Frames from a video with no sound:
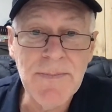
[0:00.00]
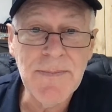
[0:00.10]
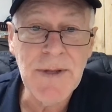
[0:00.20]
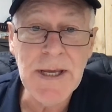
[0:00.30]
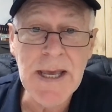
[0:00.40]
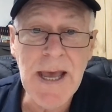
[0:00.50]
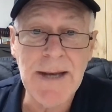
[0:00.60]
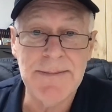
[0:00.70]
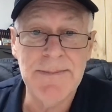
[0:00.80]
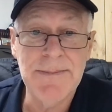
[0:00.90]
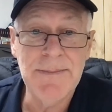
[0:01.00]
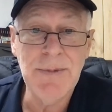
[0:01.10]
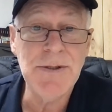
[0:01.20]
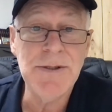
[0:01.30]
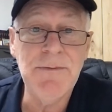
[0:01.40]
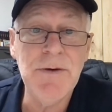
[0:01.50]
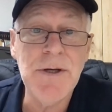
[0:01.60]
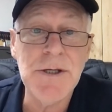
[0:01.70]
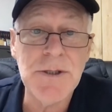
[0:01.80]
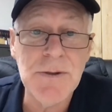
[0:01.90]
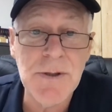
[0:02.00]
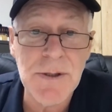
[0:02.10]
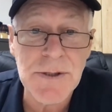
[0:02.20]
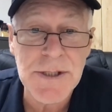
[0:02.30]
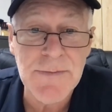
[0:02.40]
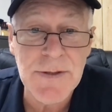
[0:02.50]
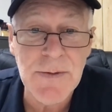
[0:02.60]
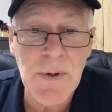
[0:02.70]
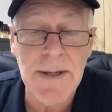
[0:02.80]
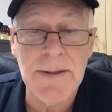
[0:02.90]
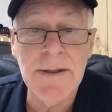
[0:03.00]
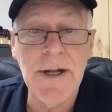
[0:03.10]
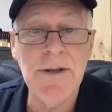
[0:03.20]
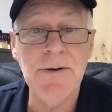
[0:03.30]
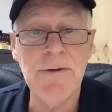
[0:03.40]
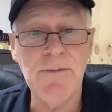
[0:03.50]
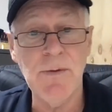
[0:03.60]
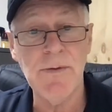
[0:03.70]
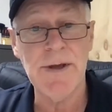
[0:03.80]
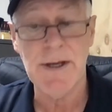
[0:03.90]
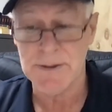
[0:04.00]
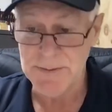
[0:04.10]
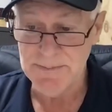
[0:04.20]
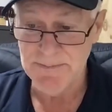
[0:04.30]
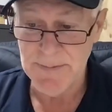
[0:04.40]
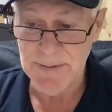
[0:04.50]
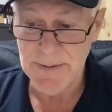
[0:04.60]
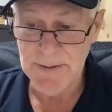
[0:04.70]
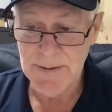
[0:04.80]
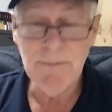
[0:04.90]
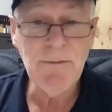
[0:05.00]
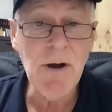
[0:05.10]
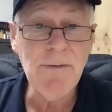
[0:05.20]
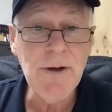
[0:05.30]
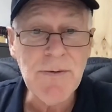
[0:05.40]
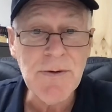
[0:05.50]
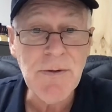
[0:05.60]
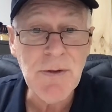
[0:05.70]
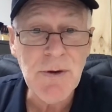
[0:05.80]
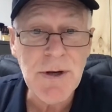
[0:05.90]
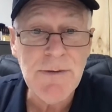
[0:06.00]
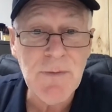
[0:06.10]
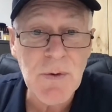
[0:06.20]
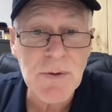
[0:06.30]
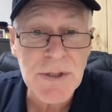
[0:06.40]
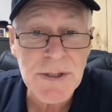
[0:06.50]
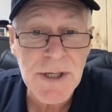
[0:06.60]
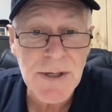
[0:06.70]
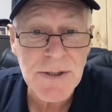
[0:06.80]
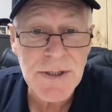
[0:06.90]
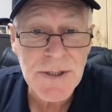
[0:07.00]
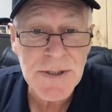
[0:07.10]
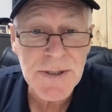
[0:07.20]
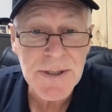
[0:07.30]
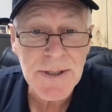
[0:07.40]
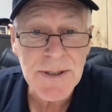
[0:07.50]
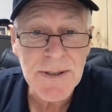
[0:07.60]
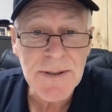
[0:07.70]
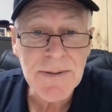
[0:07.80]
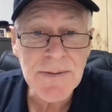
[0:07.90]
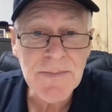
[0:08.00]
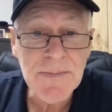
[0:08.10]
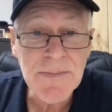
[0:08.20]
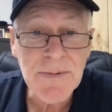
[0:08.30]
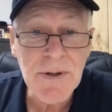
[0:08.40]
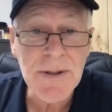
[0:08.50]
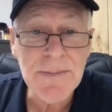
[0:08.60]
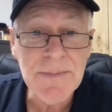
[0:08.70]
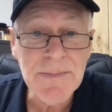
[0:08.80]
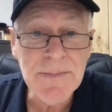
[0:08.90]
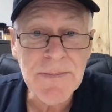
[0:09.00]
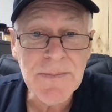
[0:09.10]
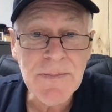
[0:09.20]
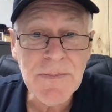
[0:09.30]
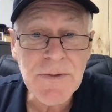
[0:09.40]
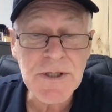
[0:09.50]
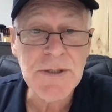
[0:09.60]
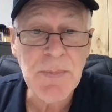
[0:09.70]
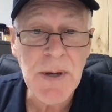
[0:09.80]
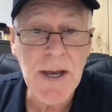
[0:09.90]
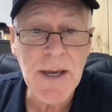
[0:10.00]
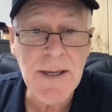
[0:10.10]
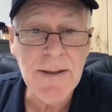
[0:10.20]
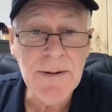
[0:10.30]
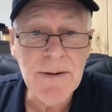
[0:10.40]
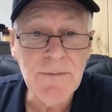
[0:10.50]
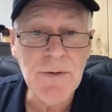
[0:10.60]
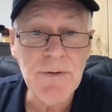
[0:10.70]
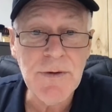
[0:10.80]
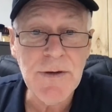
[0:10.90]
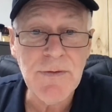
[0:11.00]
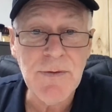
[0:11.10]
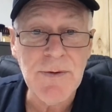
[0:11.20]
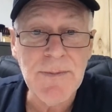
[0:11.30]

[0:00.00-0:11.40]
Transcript: You can't, because the fee is $2.71 and you need 4,534 Satoshis, right, just to pay for the transfer.